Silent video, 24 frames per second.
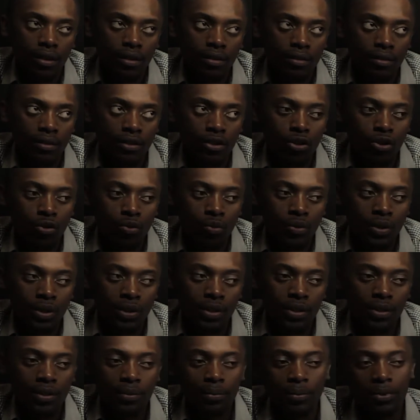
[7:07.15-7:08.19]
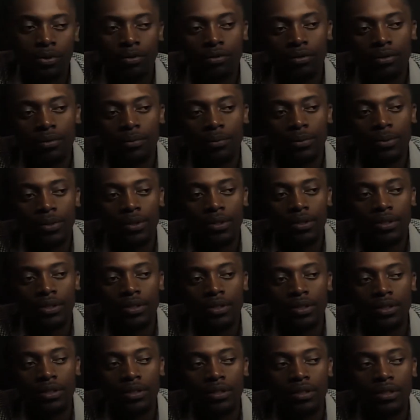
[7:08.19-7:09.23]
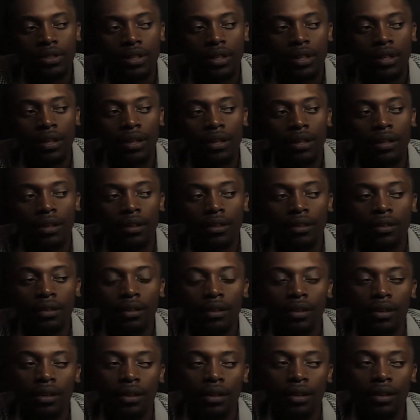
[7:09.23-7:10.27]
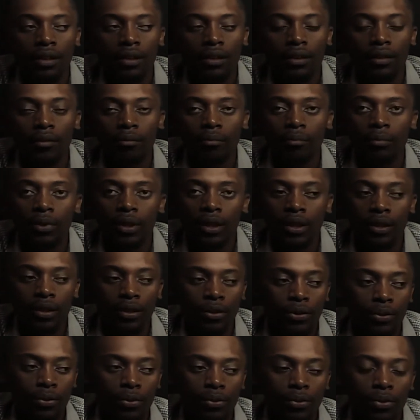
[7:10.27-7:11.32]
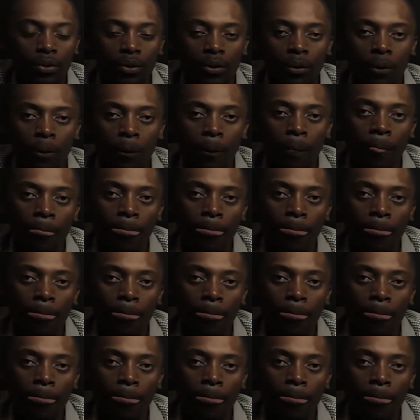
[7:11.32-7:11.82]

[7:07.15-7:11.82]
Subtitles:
as it swings between positions A and B through O.